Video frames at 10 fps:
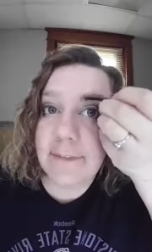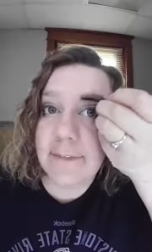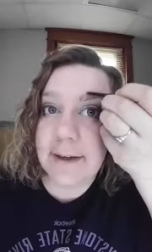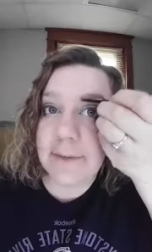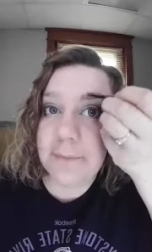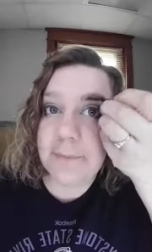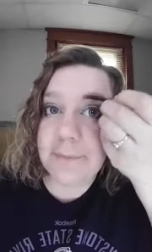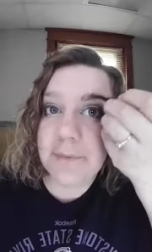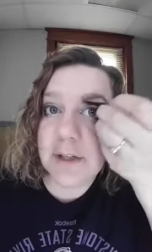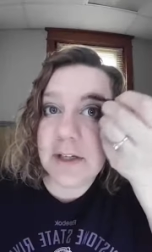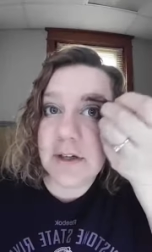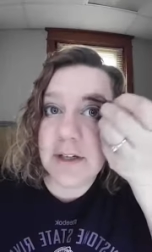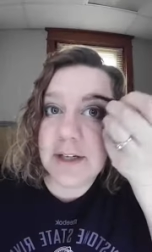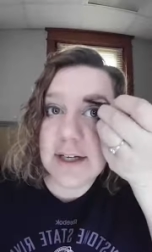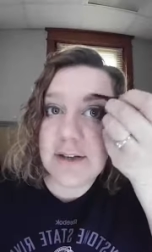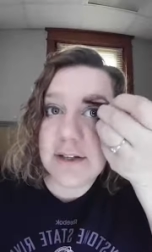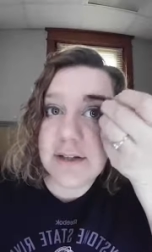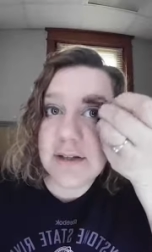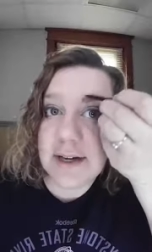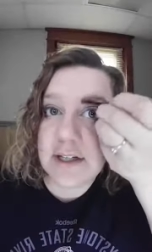So, you're going to go in
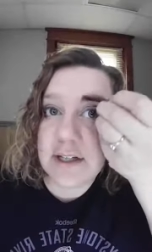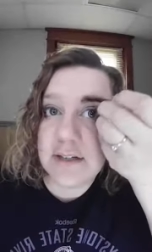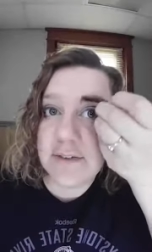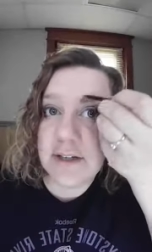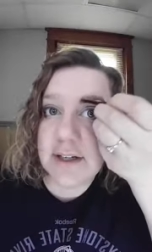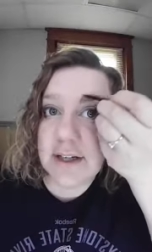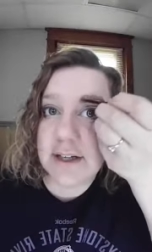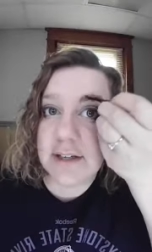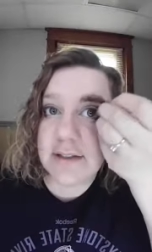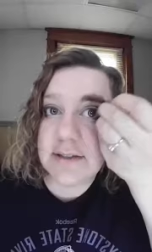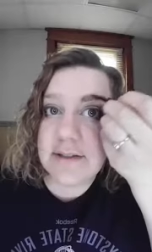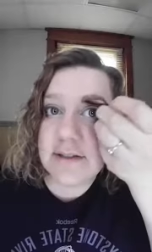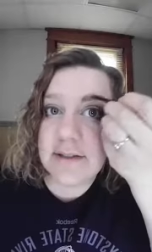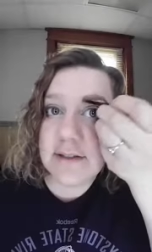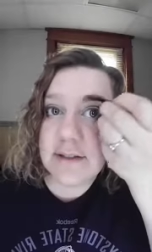the direction of your hairs,